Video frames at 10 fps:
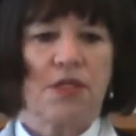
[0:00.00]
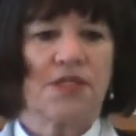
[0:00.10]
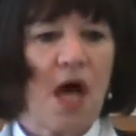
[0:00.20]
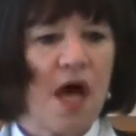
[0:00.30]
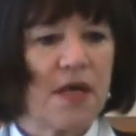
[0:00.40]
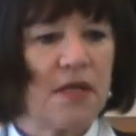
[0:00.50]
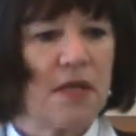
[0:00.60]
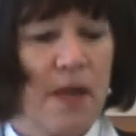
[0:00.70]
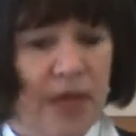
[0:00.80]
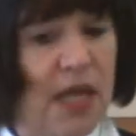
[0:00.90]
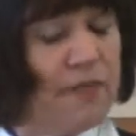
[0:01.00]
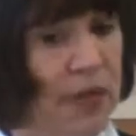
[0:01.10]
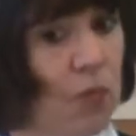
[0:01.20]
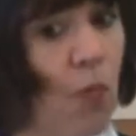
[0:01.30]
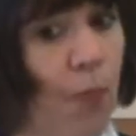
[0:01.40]
decided, he'd
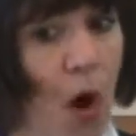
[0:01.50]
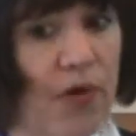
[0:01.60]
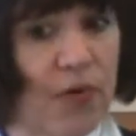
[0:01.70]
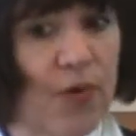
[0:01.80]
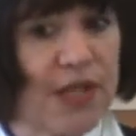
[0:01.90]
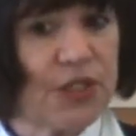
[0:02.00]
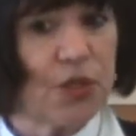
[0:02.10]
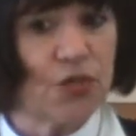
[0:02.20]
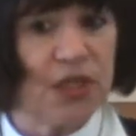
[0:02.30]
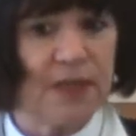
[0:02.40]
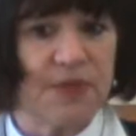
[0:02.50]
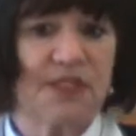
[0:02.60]
been part of the rescue team,